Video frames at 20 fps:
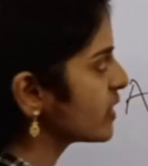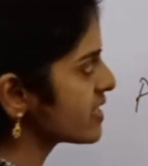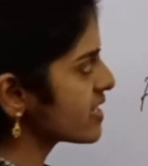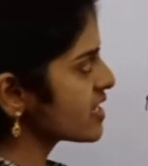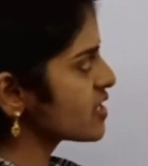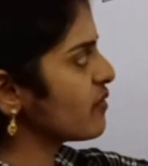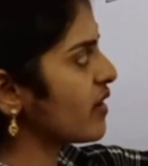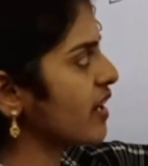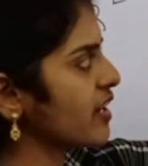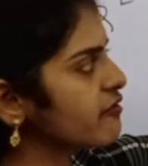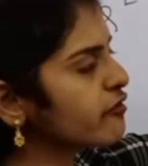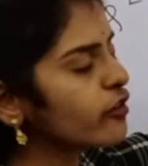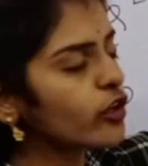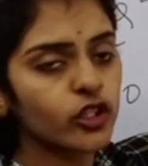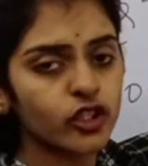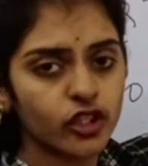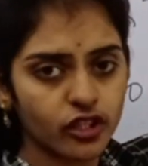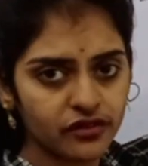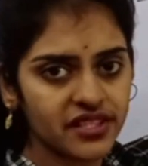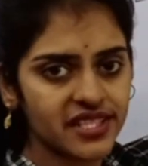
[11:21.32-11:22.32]
this is
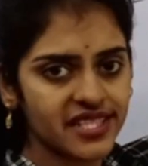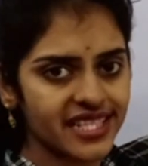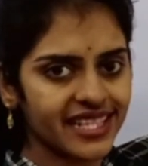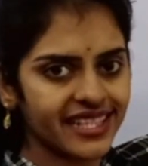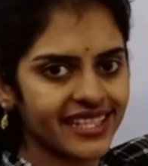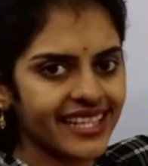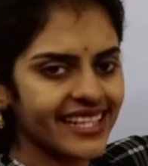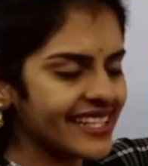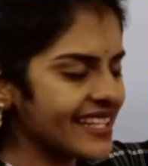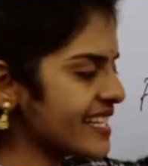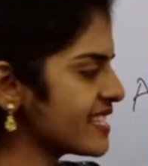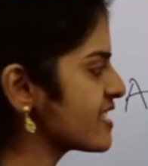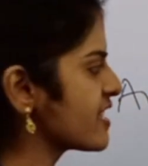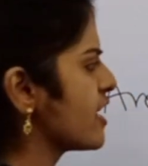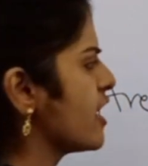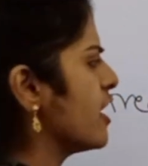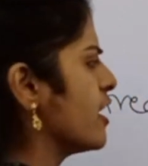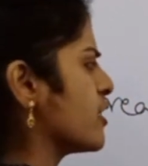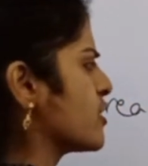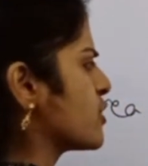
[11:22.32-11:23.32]
1/4 of the circle, yes,
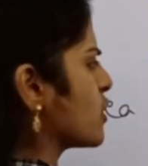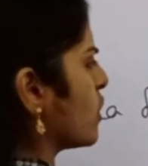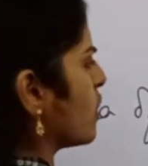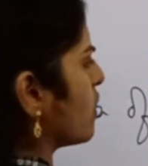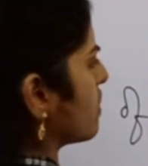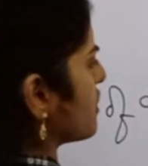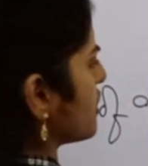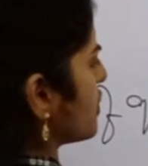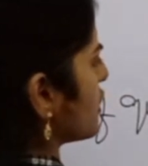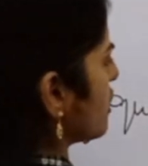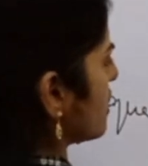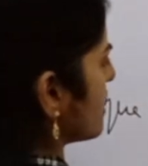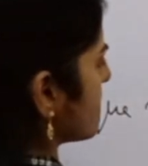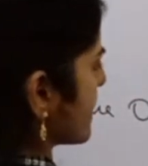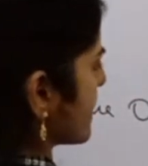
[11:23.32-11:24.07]
so you'll